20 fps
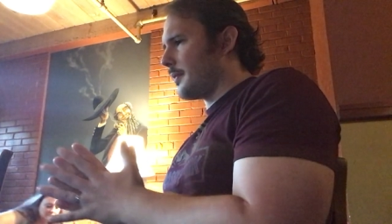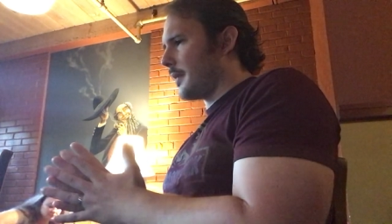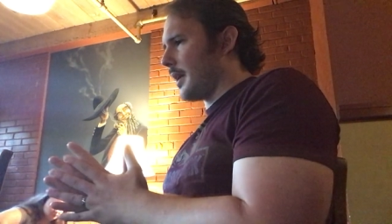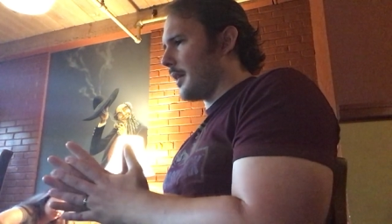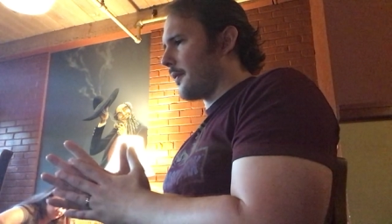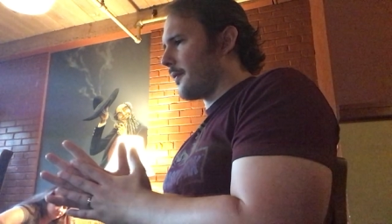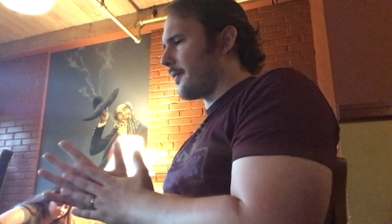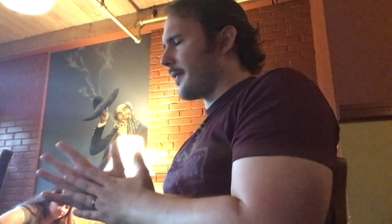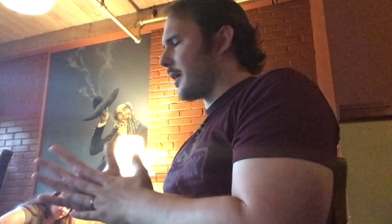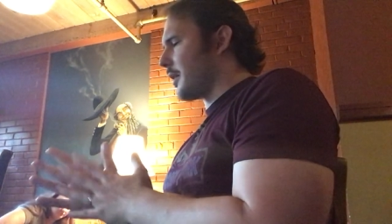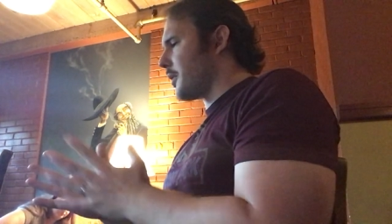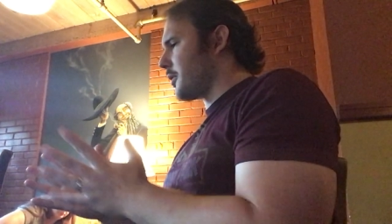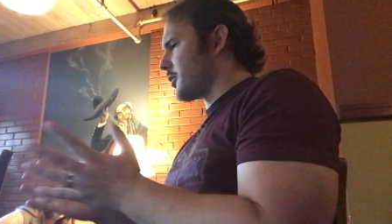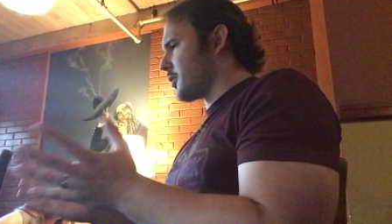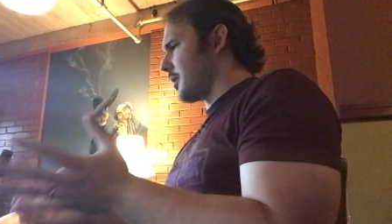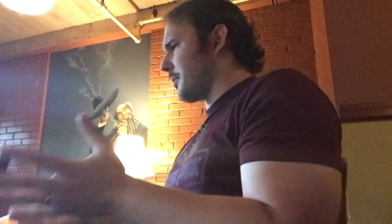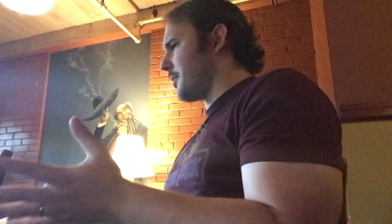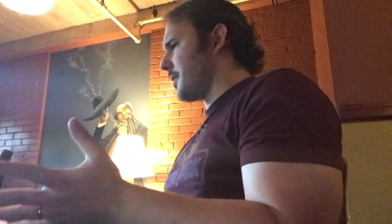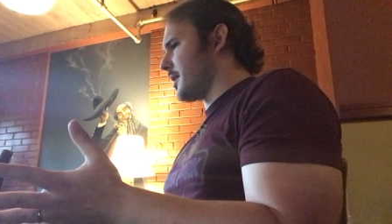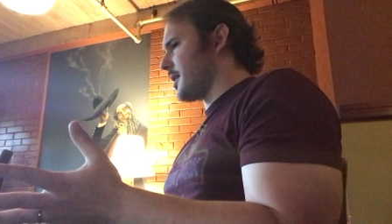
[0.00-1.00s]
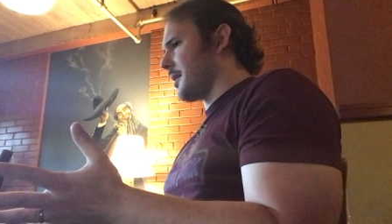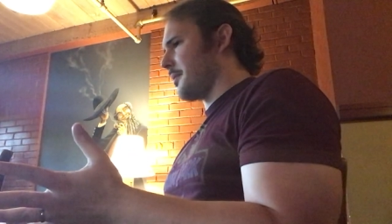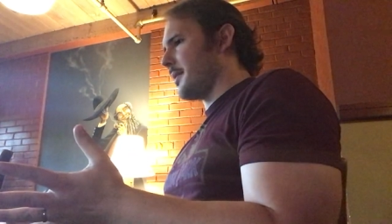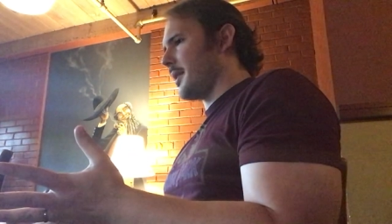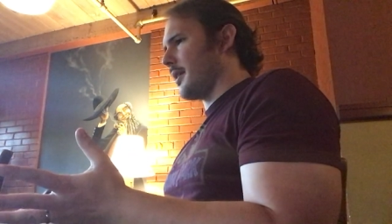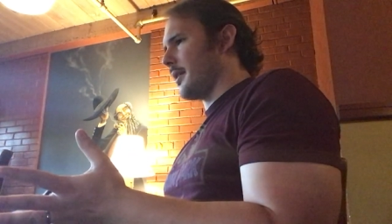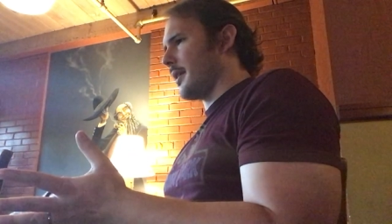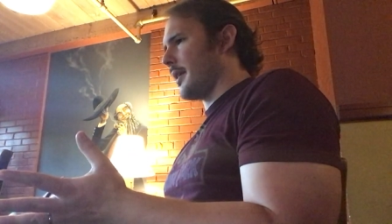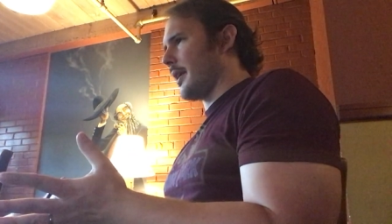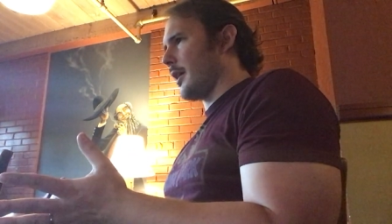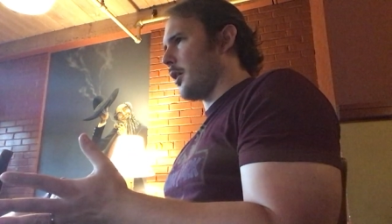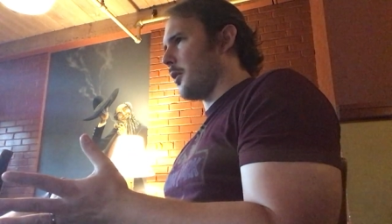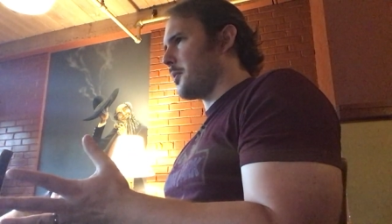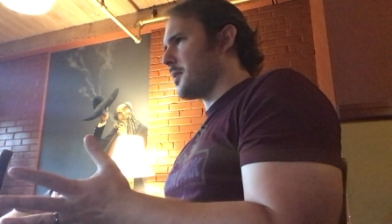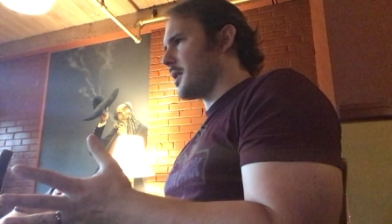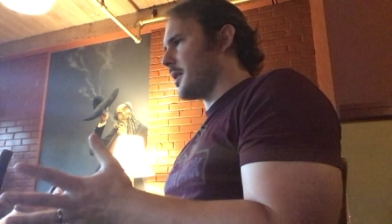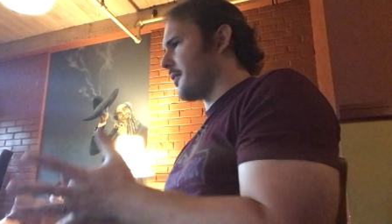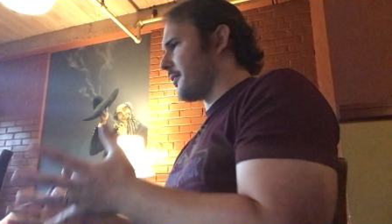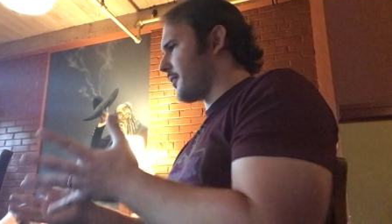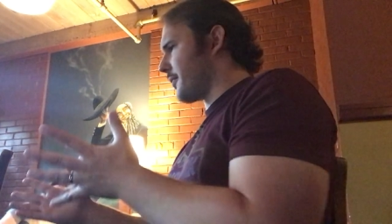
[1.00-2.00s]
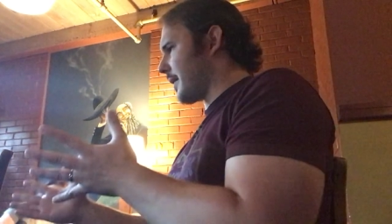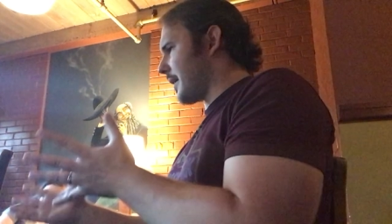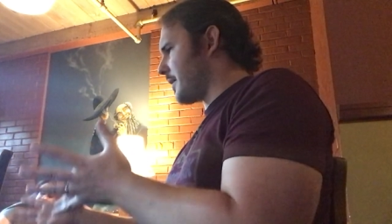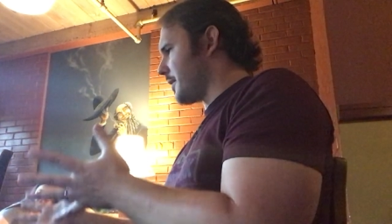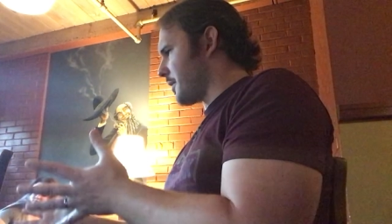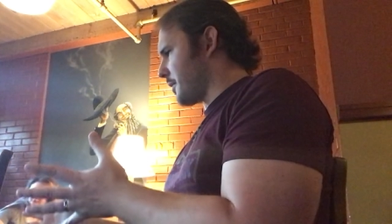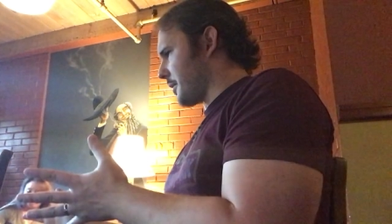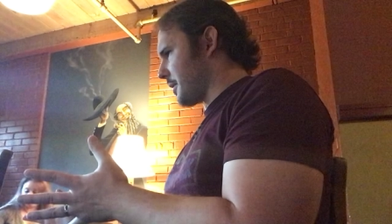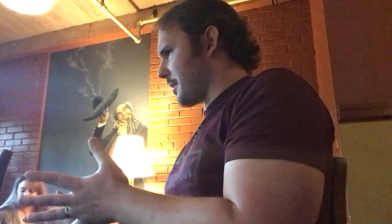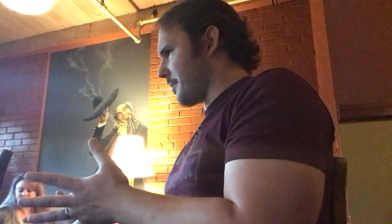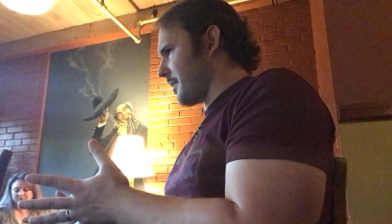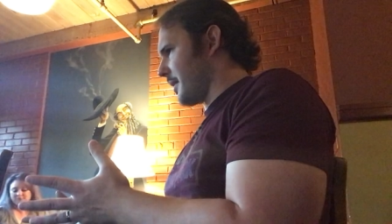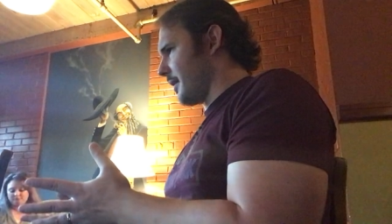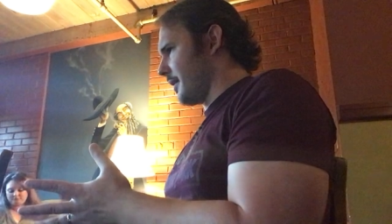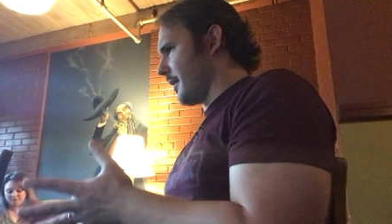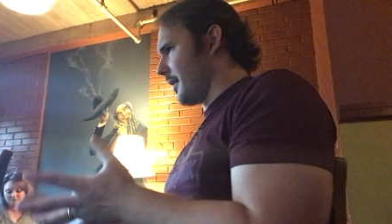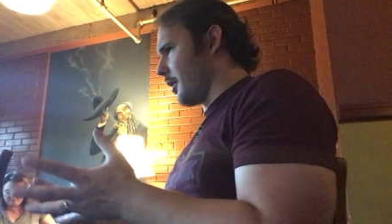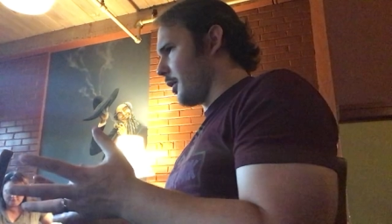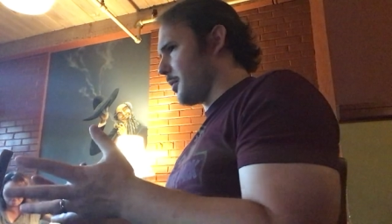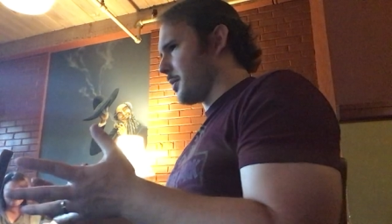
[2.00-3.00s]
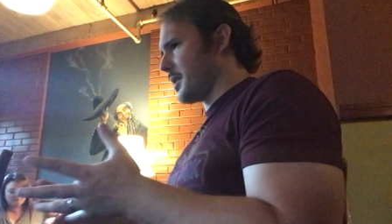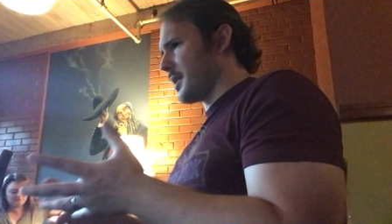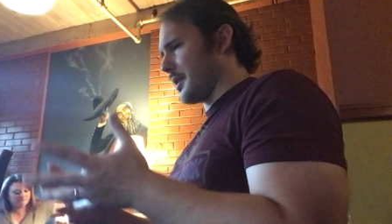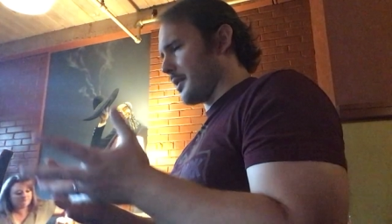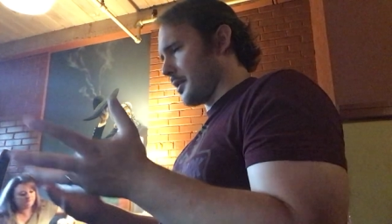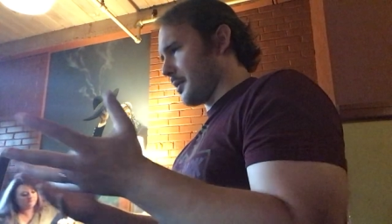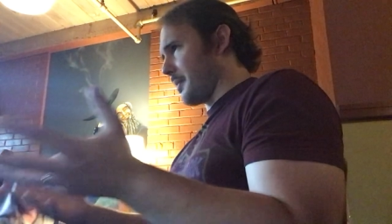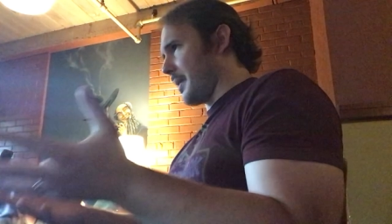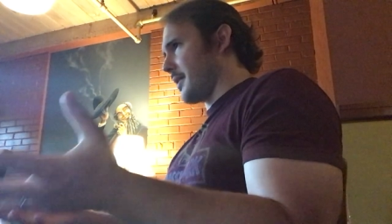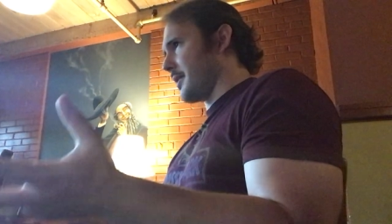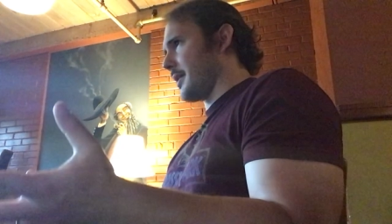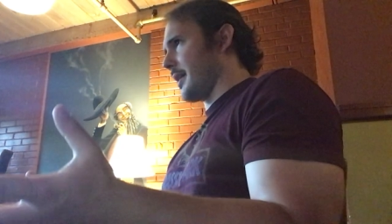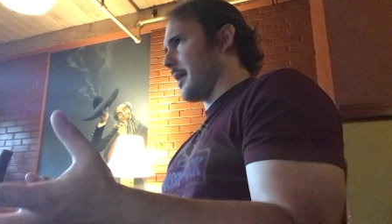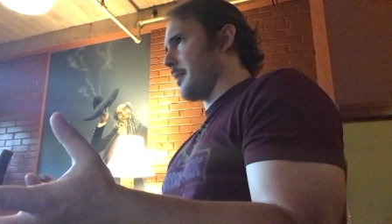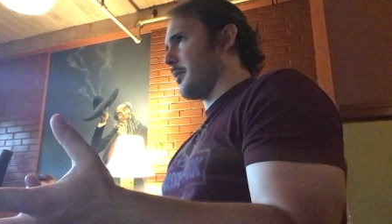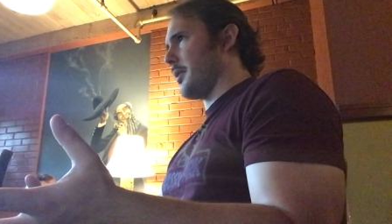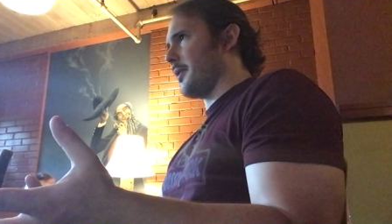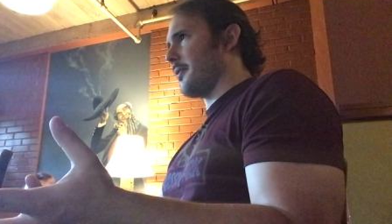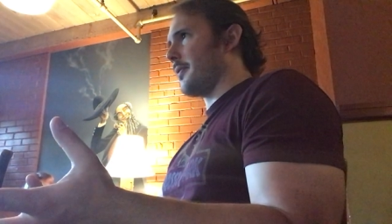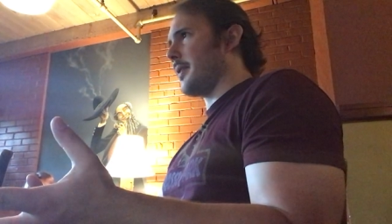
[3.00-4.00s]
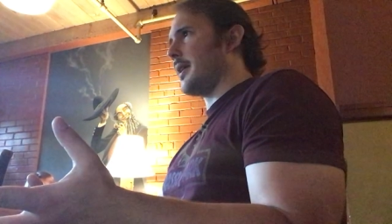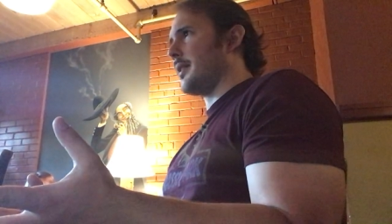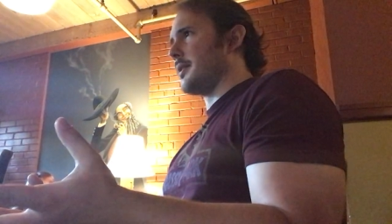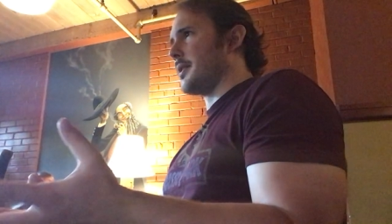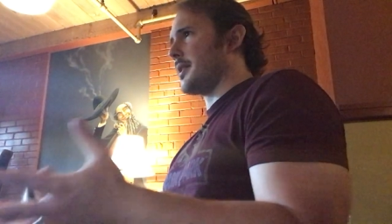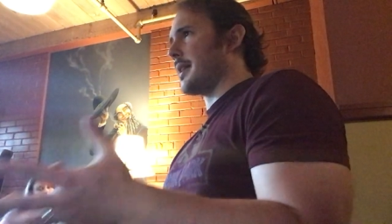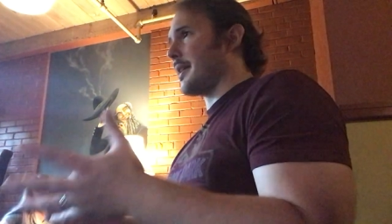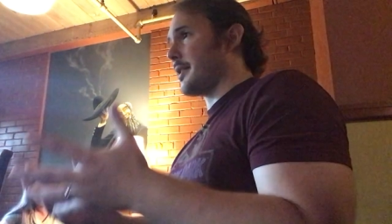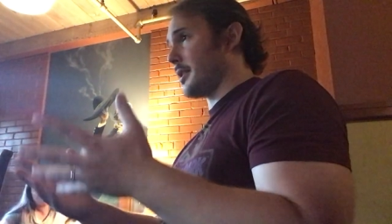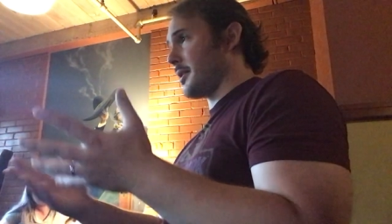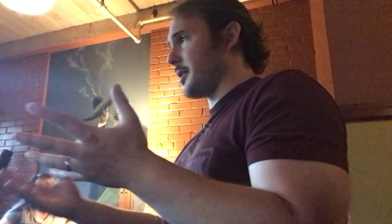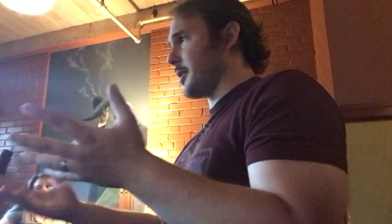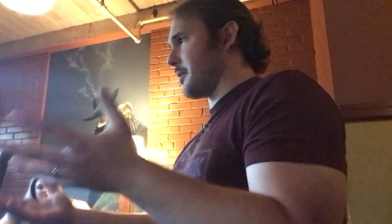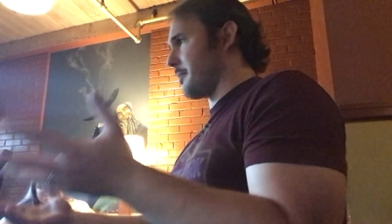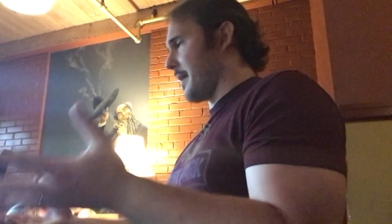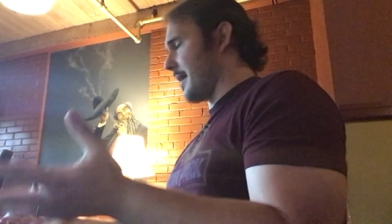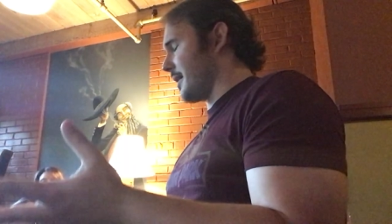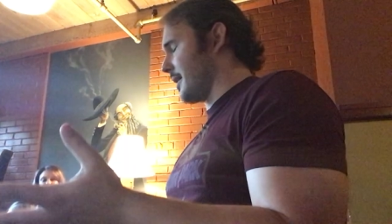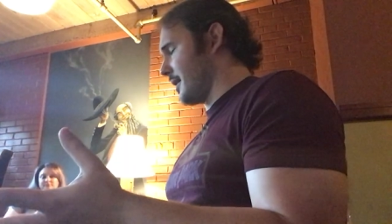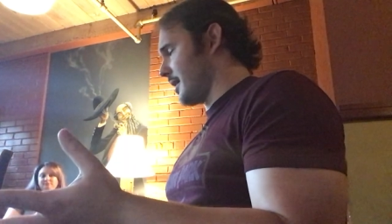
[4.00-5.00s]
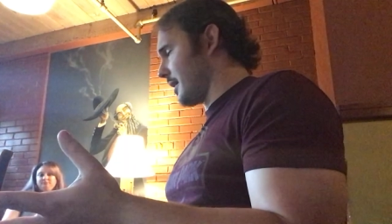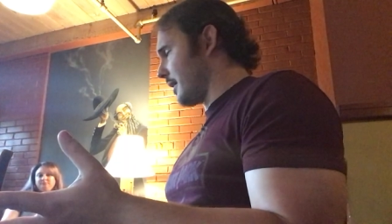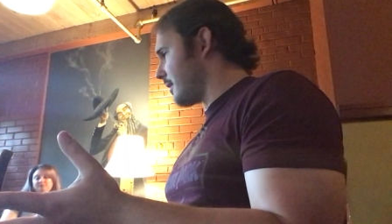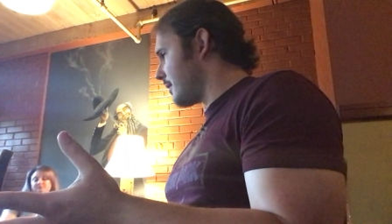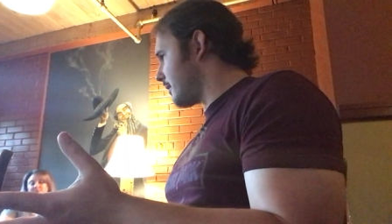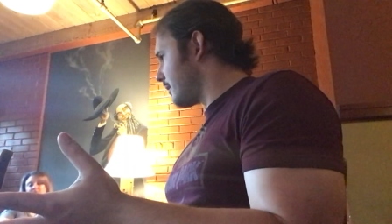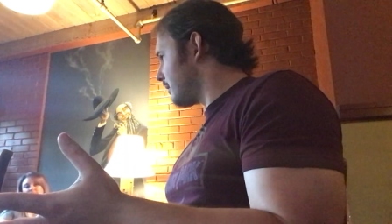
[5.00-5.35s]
if fellowship is something that helps, if friends are something that helps, then spend time with friends. That's your medicine.